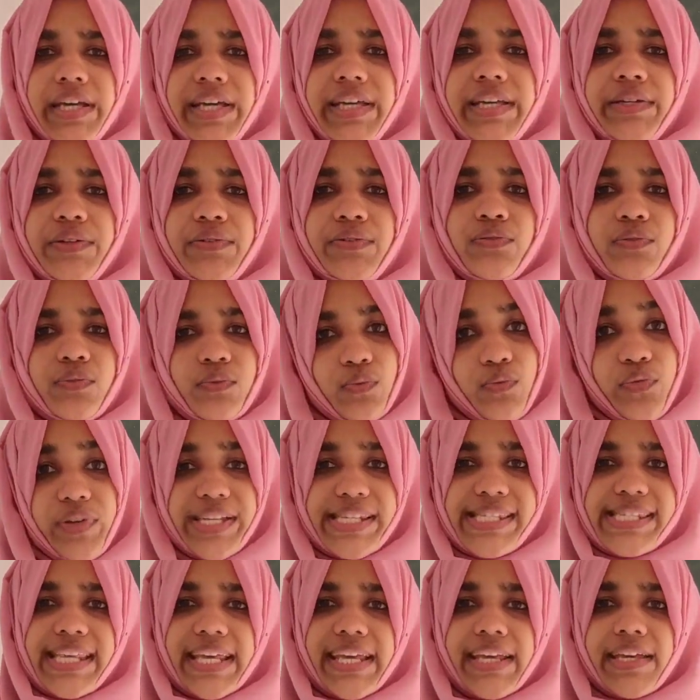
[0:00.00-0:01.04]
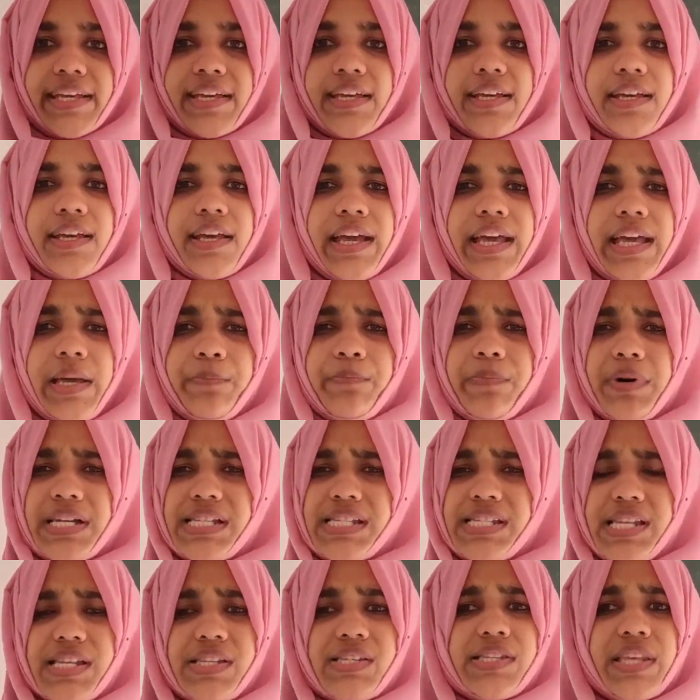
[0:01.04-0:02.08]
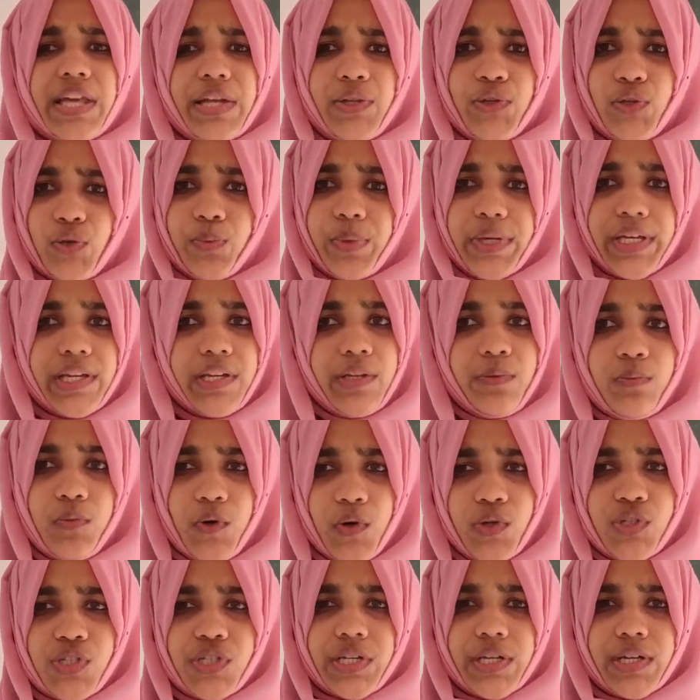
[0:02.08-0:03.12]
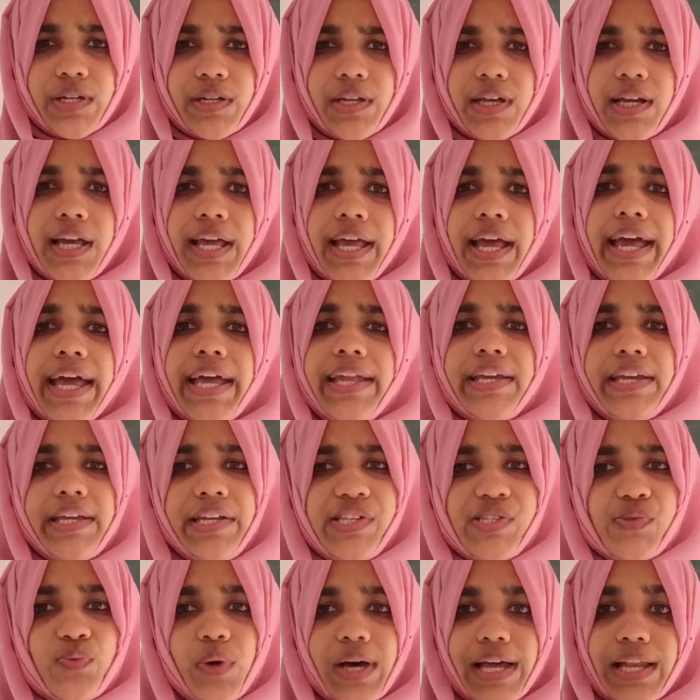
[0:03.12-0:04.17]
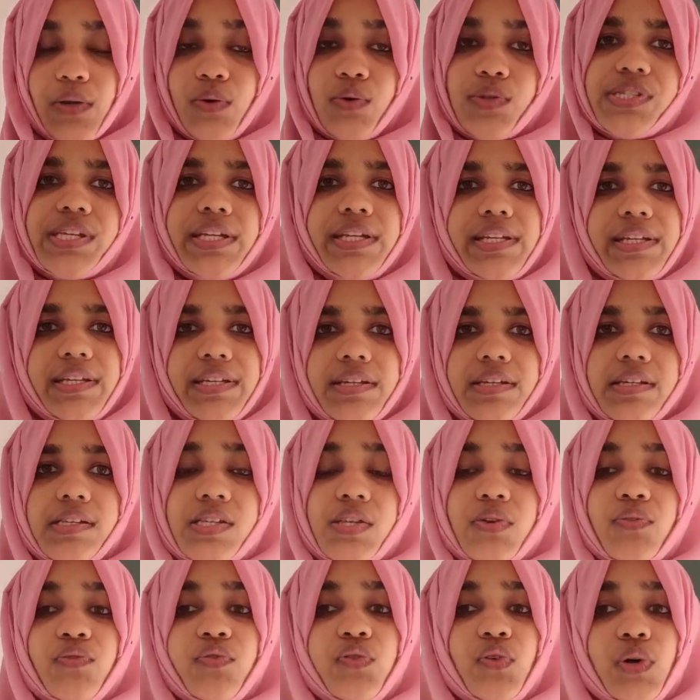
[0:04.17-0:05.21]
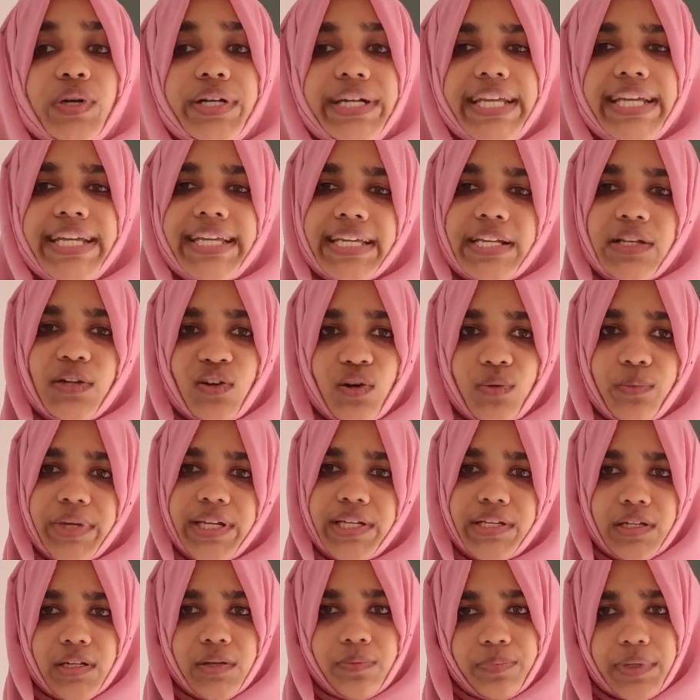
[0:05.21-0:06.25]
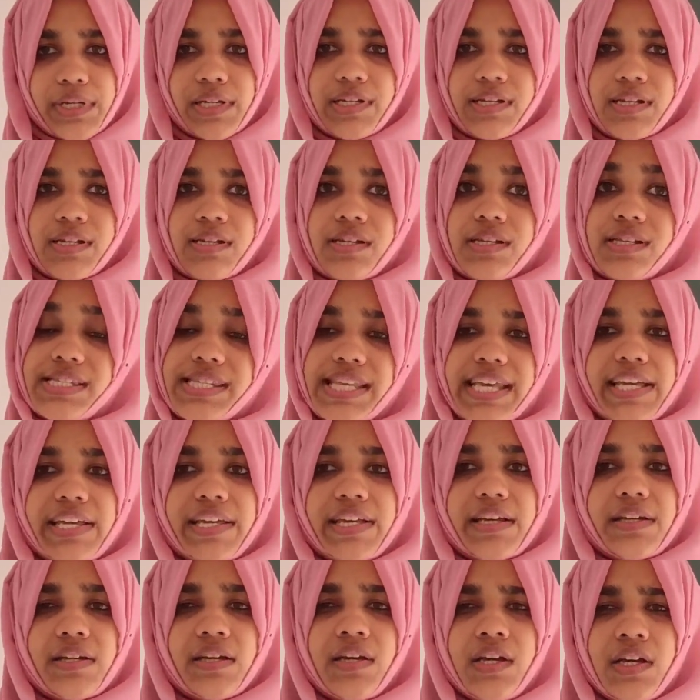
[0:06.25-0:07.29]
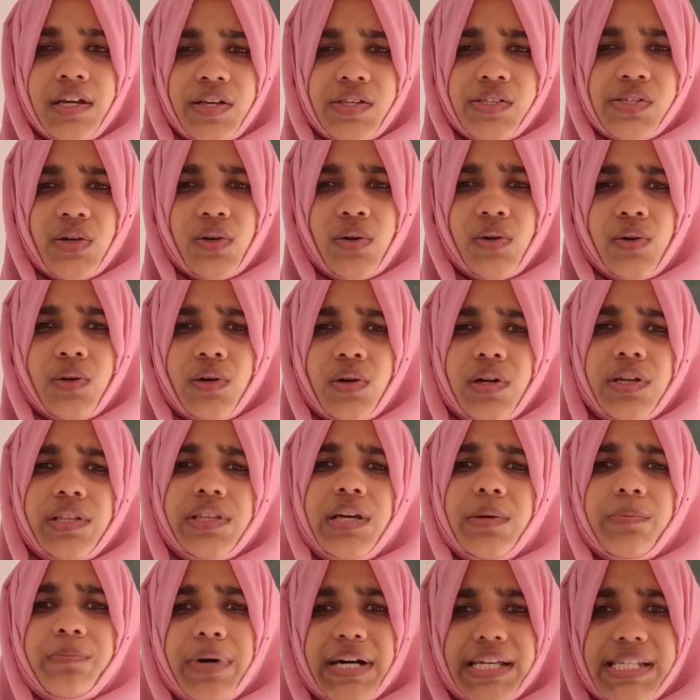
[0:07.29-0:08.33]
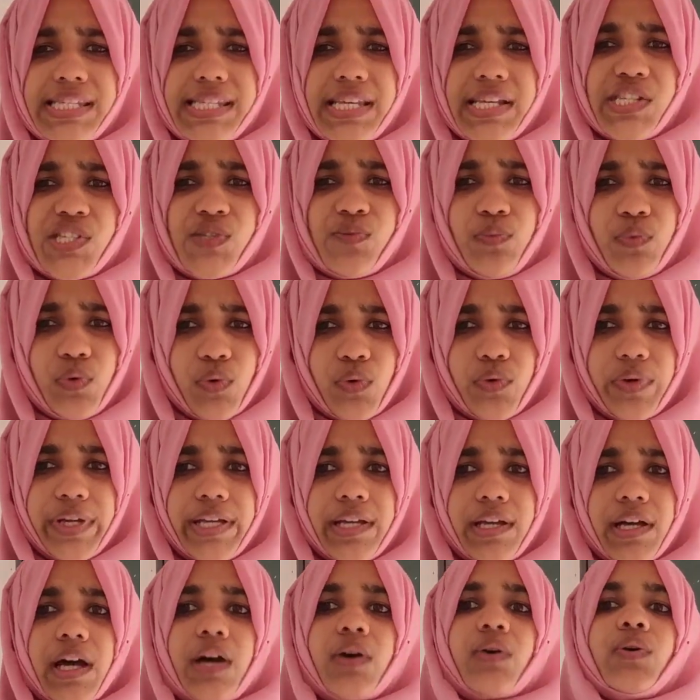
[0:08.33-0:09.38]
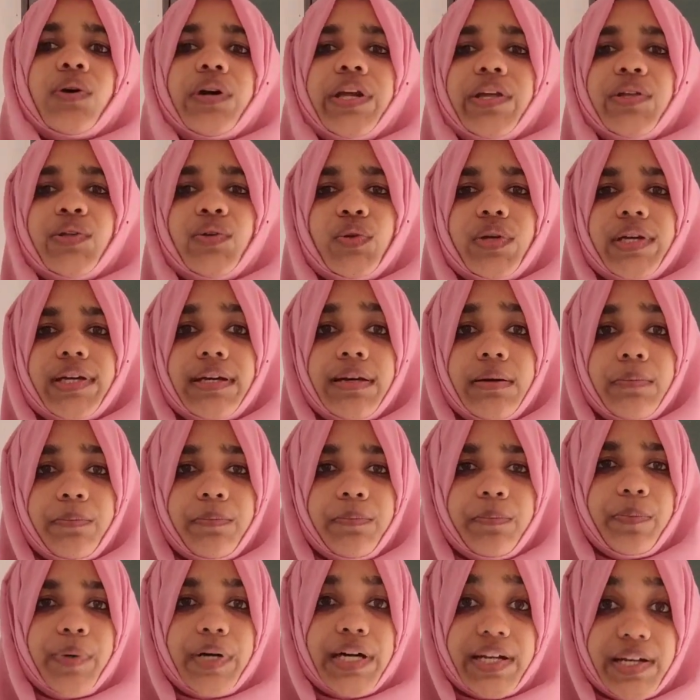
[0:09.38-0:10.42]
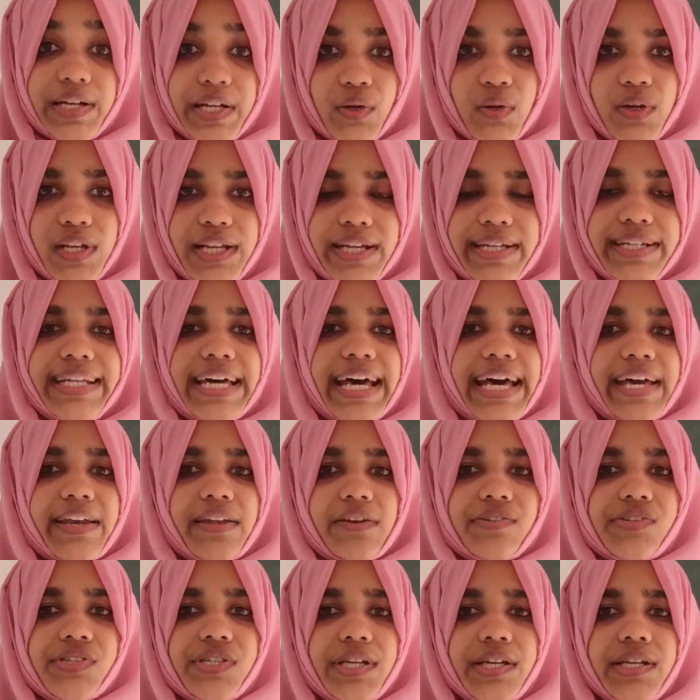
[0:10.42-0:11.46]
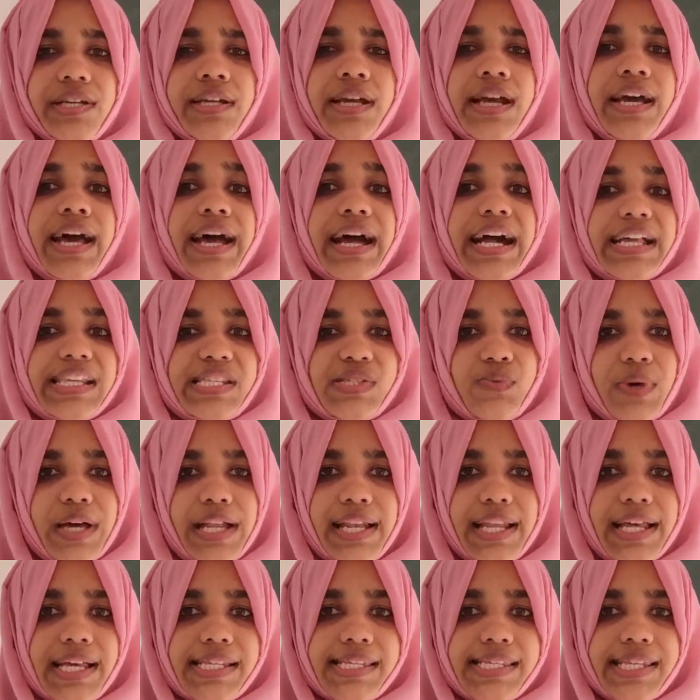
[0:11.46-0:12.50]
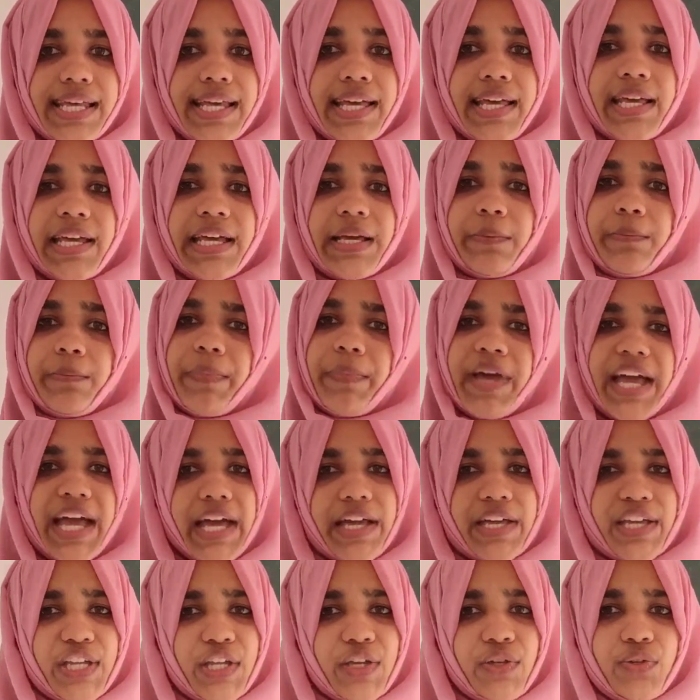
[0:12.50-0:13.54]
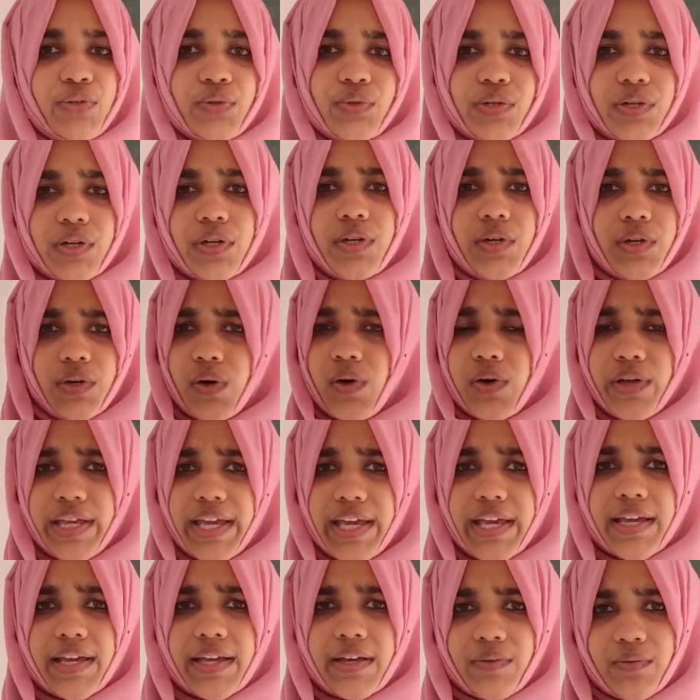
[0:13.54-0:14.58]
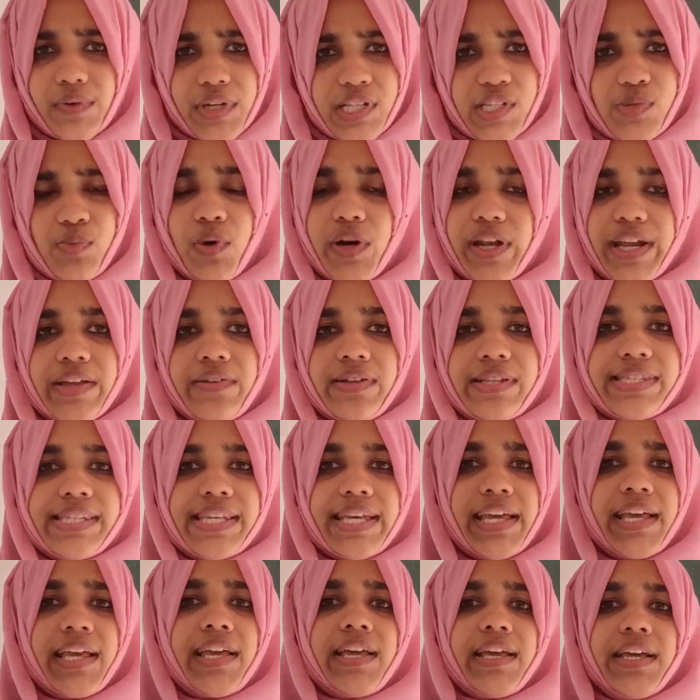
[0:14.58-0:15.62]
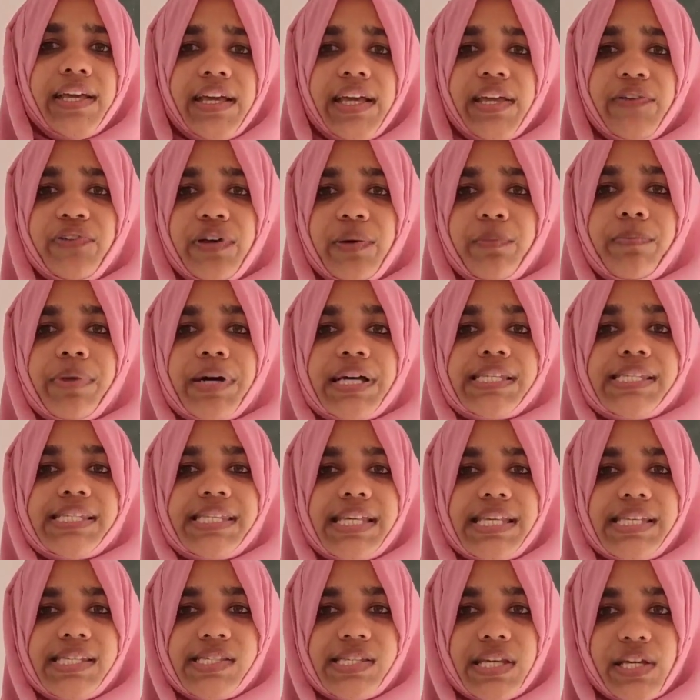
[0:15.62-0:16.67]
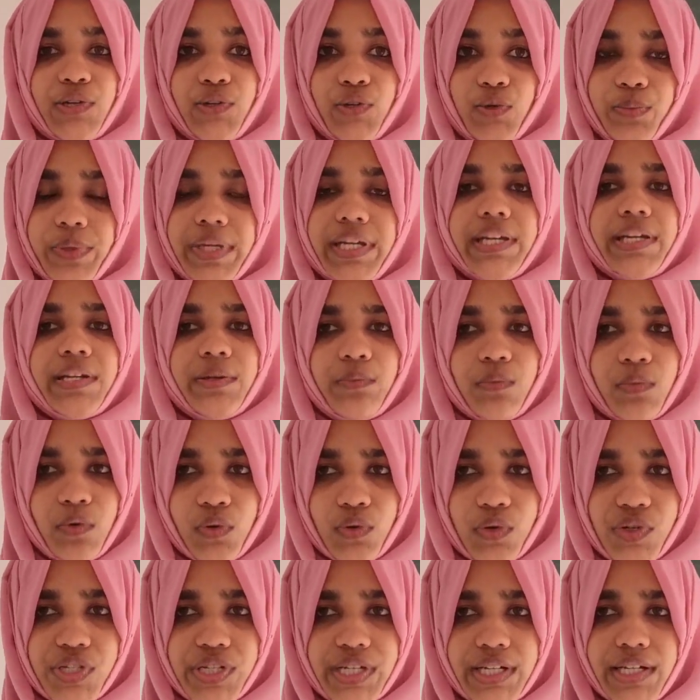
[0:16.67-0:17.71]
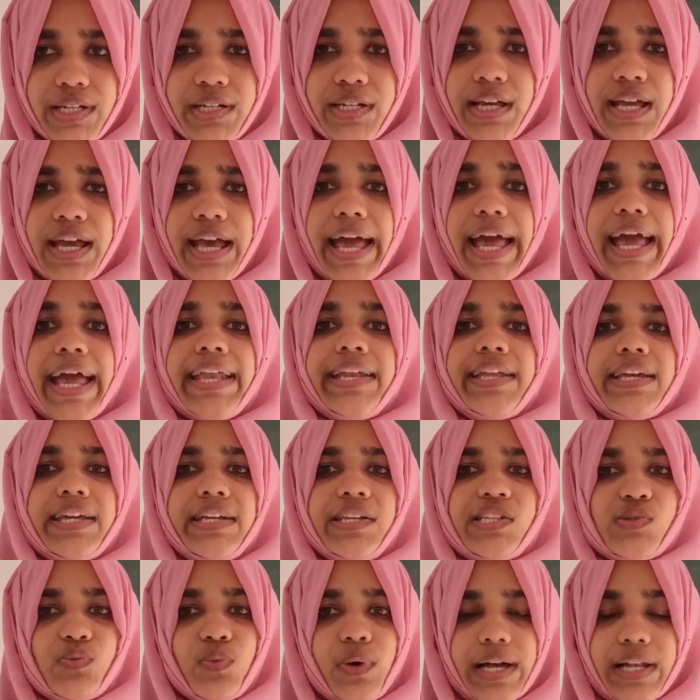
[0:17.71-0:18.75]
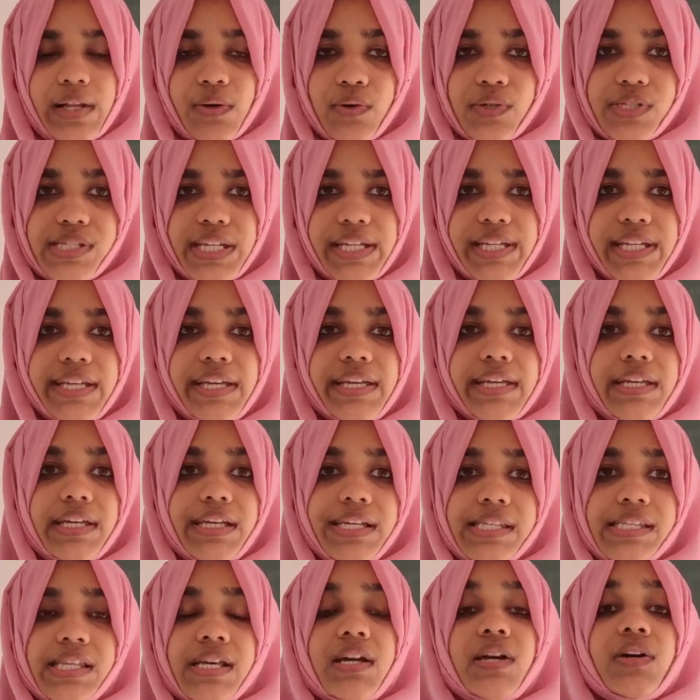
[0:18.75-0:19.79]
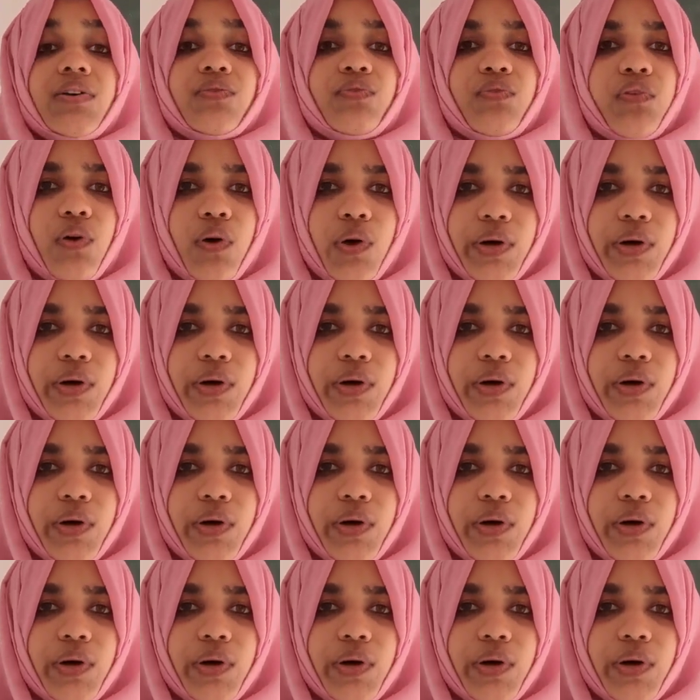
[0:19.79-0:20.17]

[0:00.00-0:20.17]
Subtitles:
if we say a bus is said to be in motion and its velocity is 40 km per second. So, the bus is moving according to a particular direction as well as a magnitude. Okay, once more I will say if a bus is said to be in motion and its velocity is